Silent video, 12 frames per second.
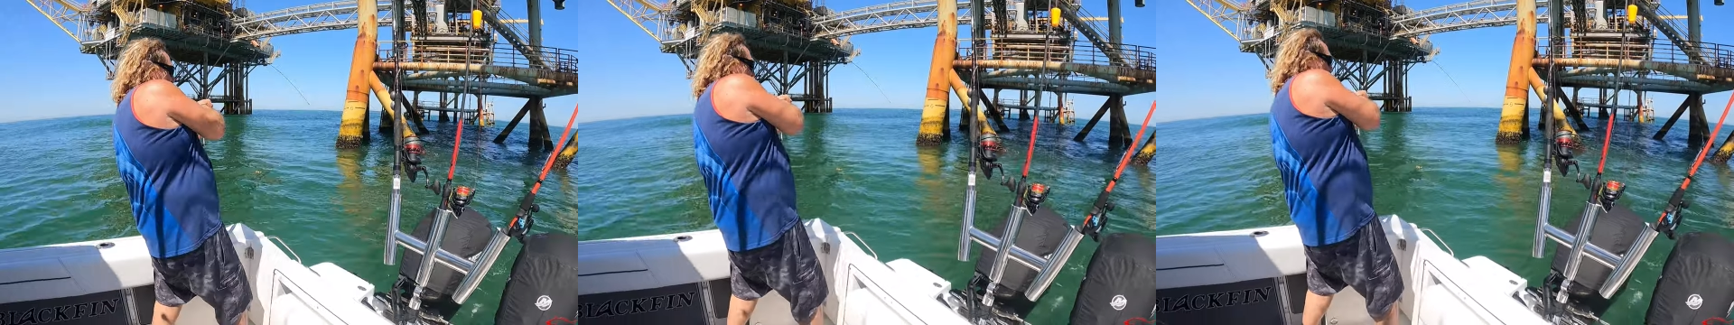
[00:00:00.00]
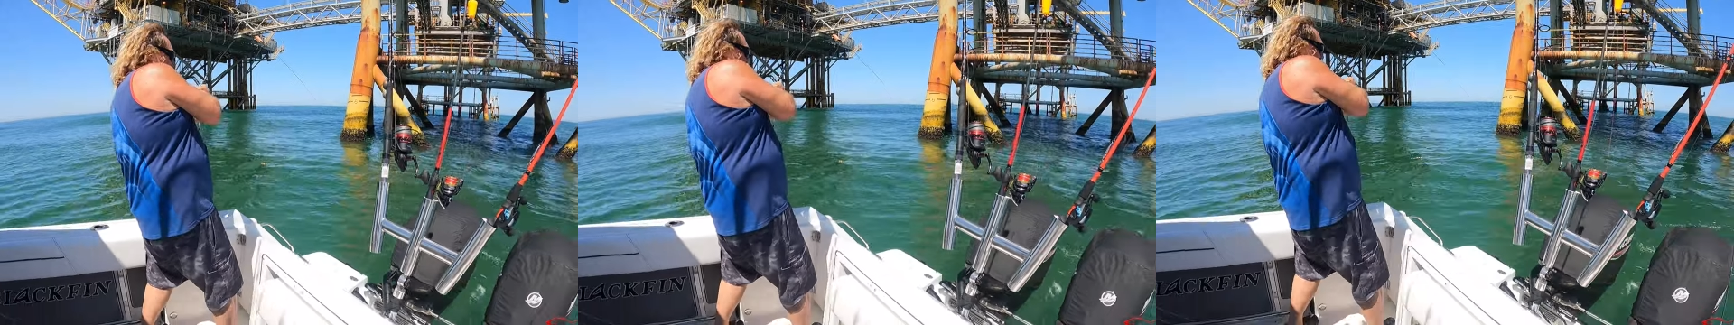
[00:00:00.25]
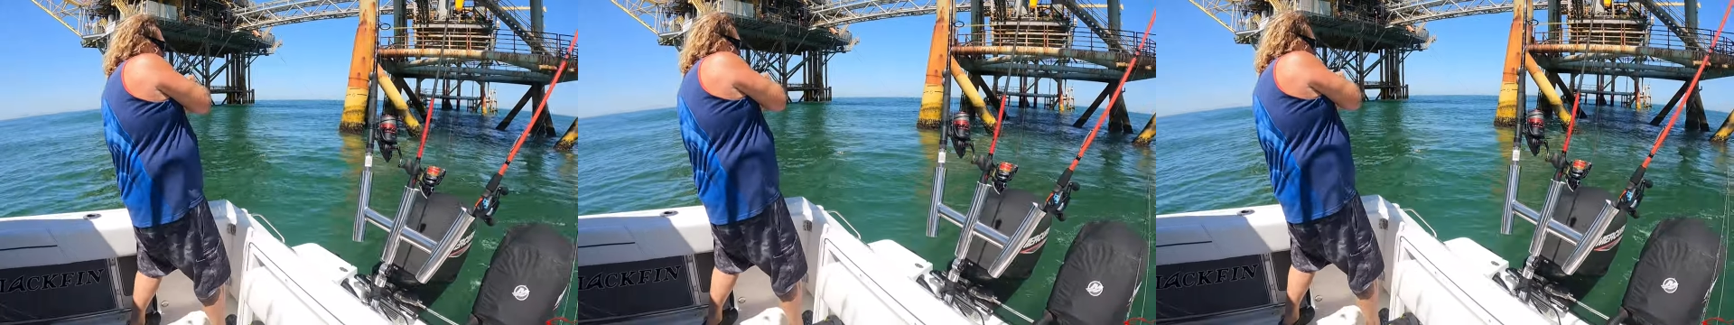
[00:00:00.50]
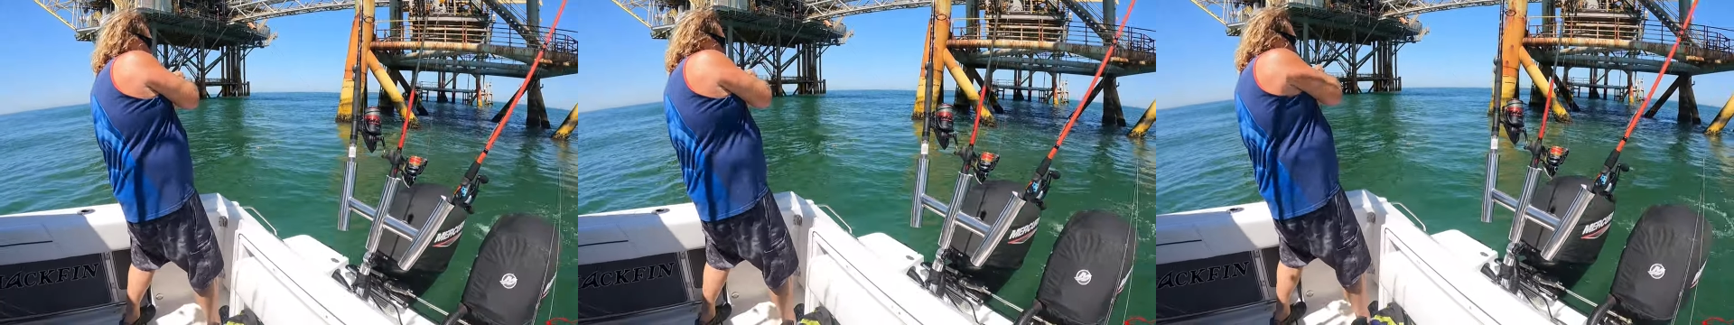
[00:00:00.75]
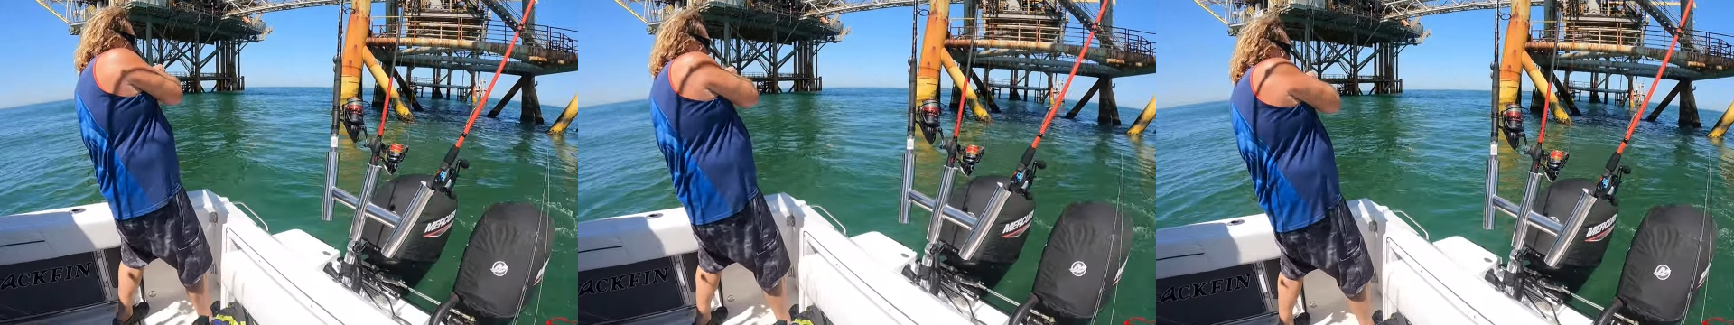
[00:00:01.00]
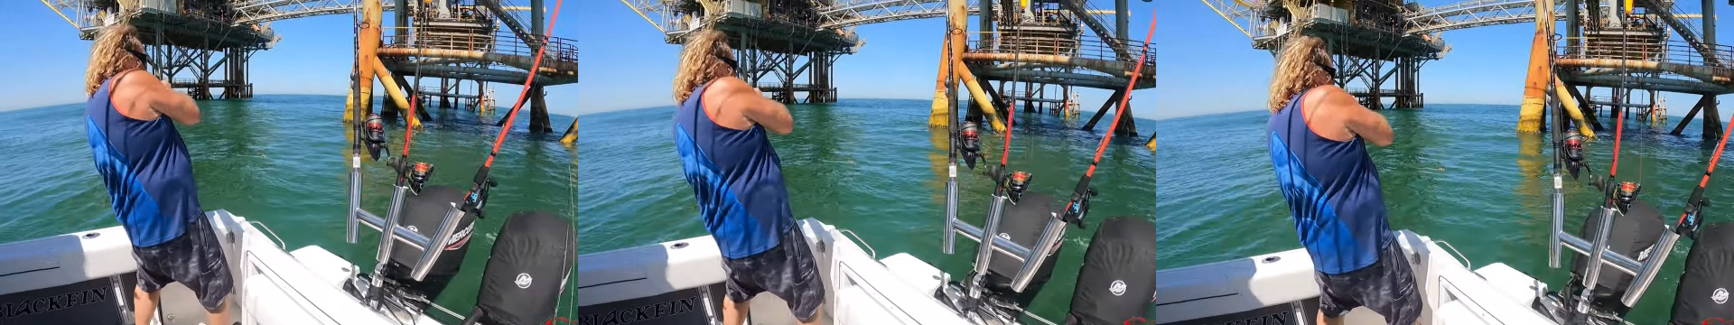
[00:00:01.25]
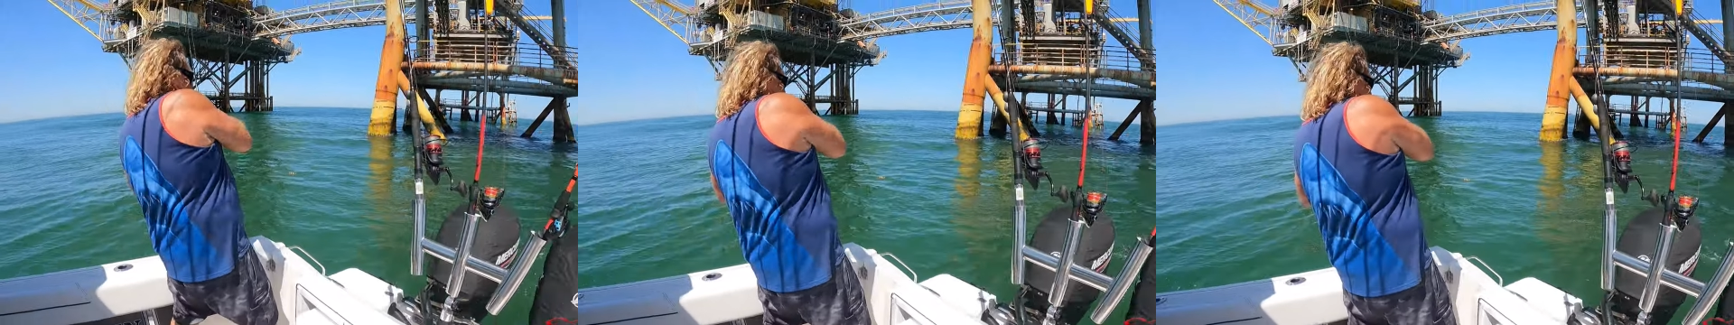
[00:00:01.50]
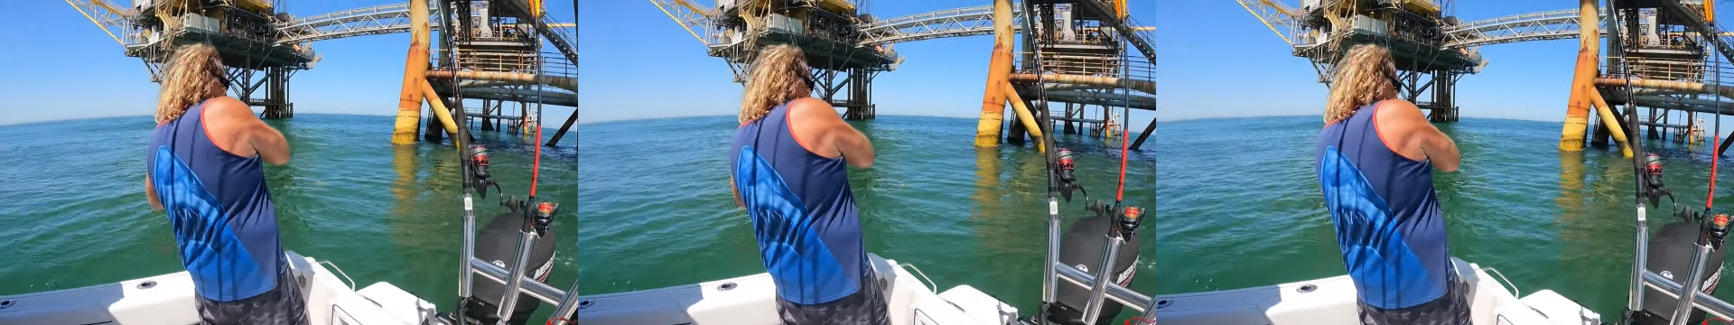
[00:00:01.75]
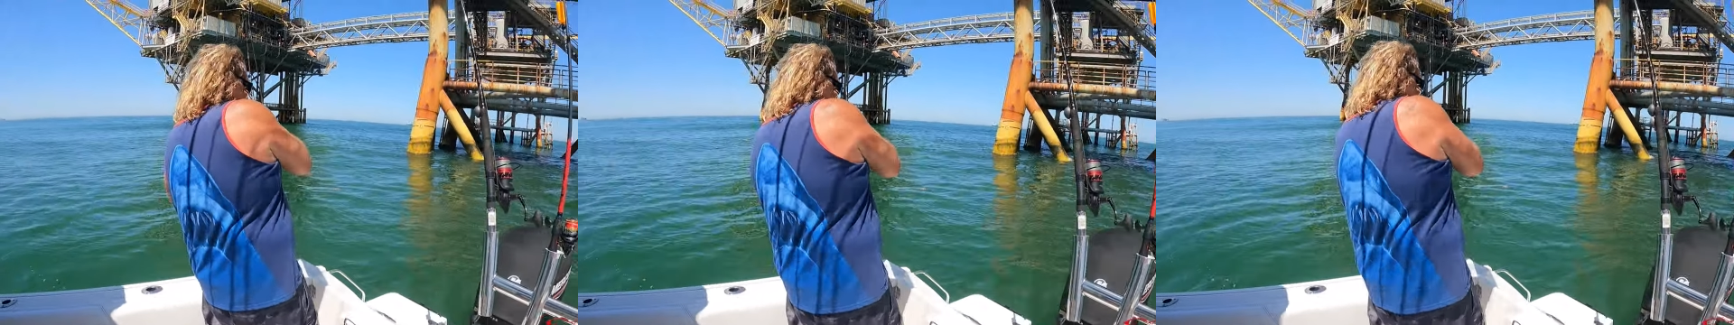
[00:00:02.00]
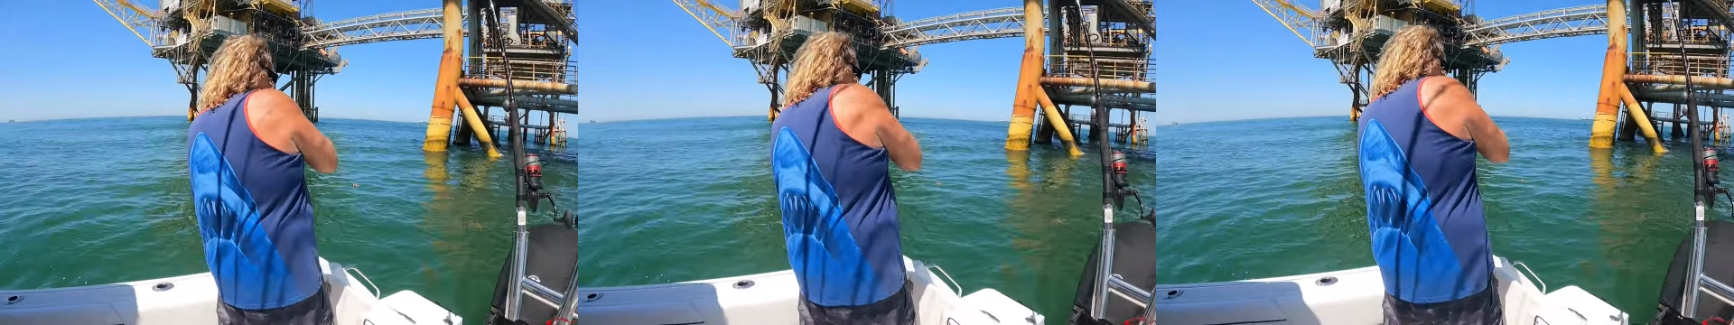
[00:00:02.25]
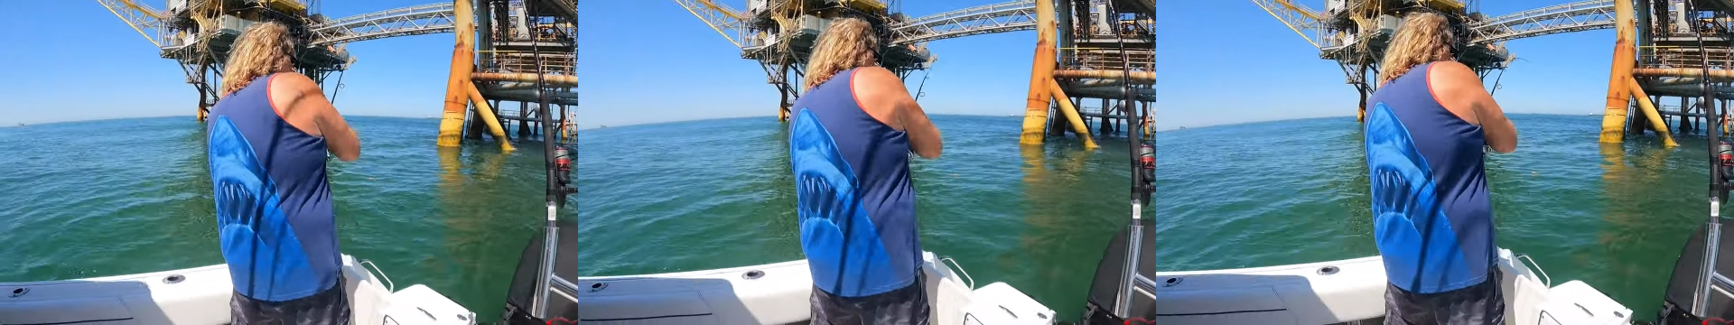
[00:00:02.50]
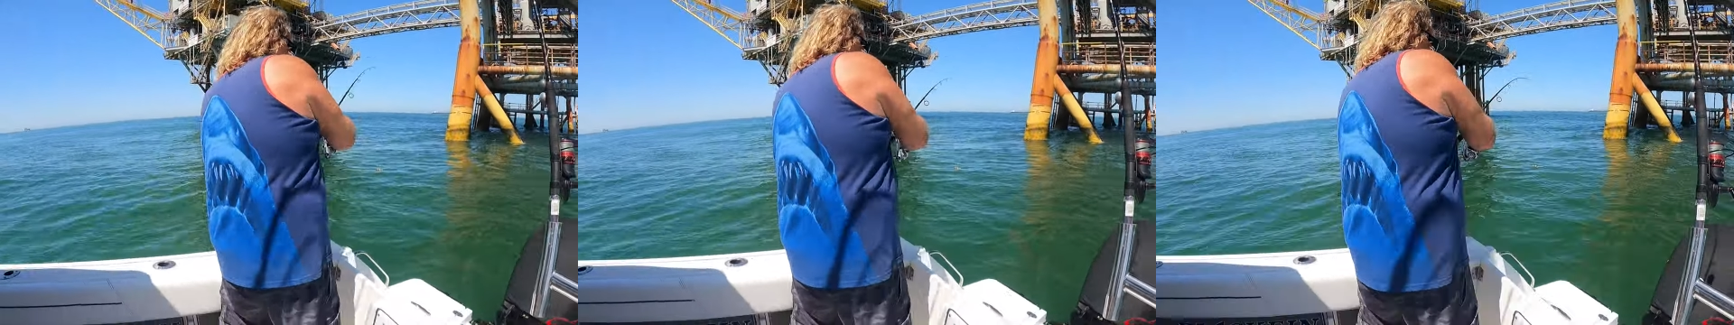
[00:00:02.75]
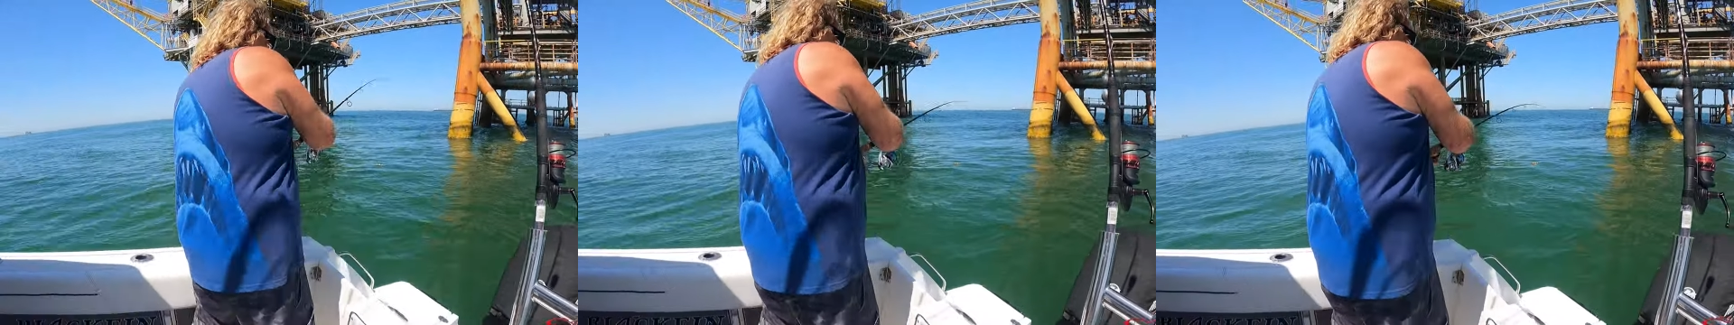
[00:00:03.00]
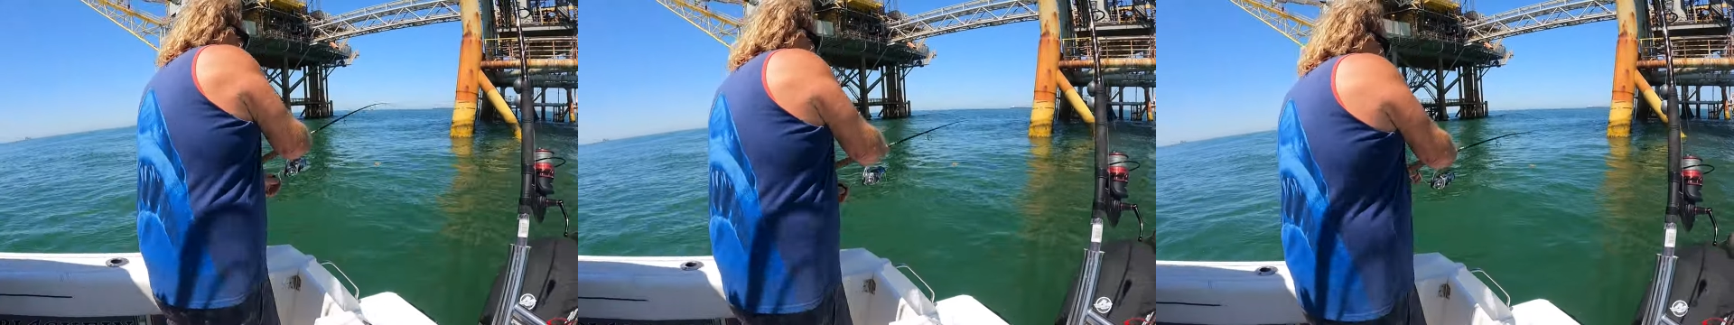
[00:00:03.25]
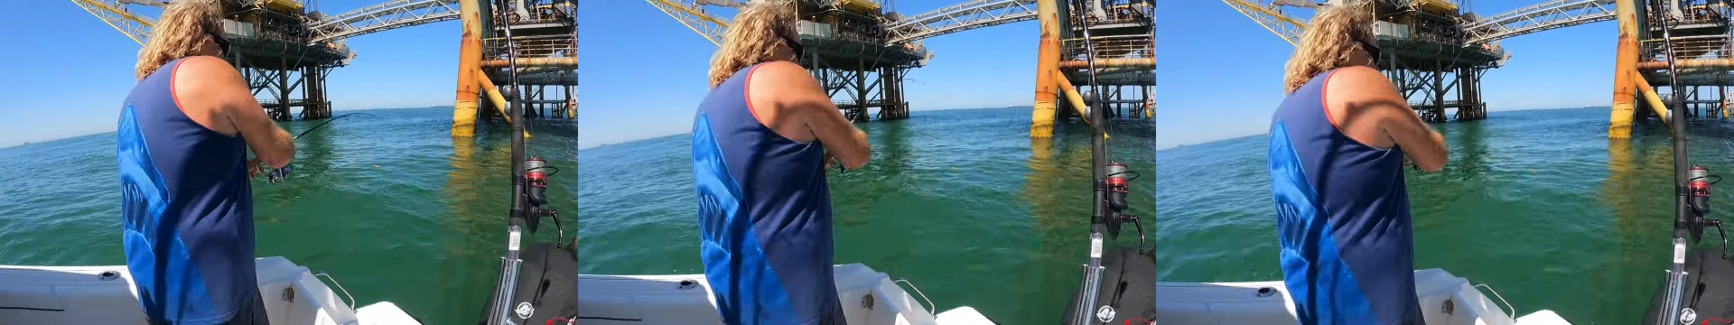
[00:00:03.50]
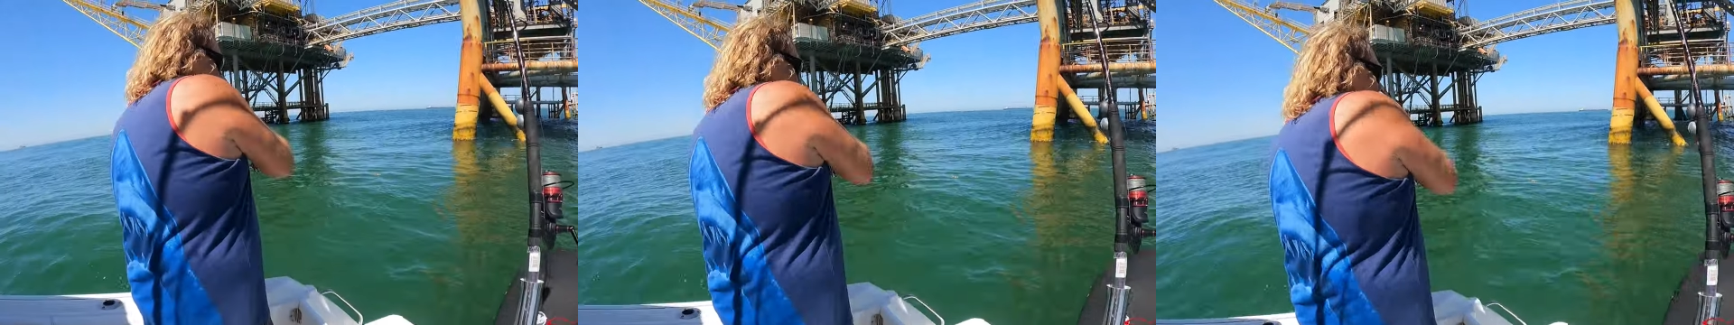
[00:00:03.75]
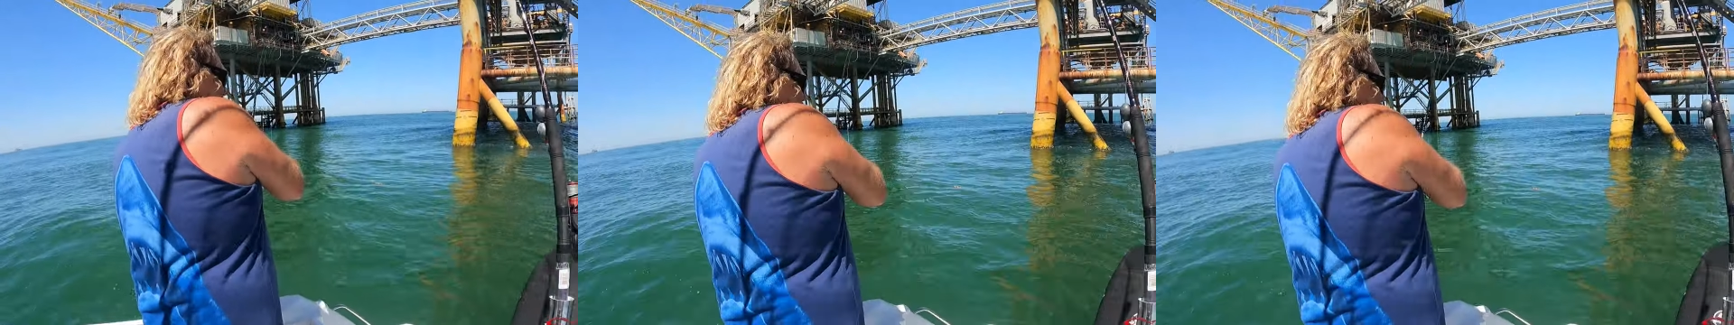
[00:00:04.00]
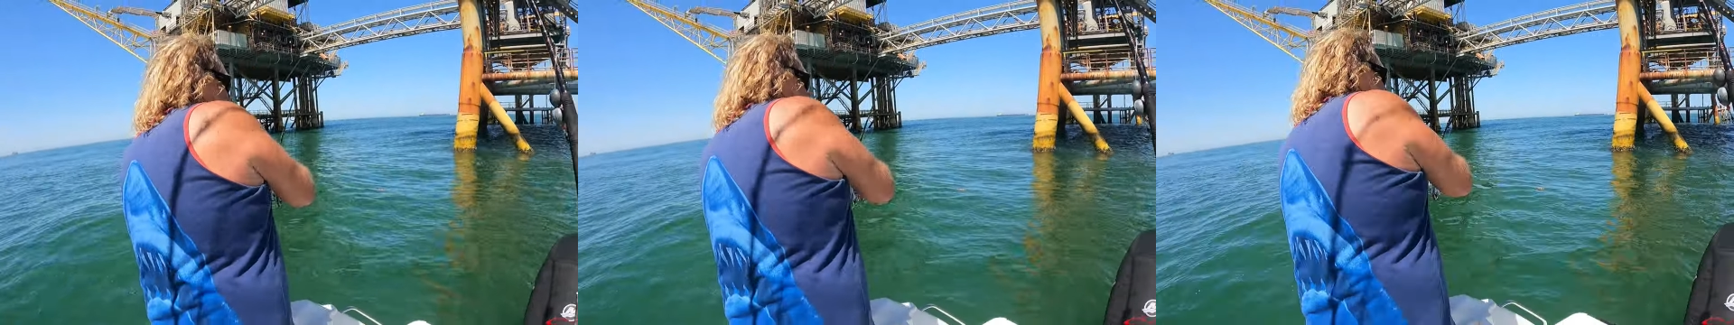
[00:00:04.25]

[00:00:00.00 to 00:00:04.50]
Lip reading: [unreadable: no face in view]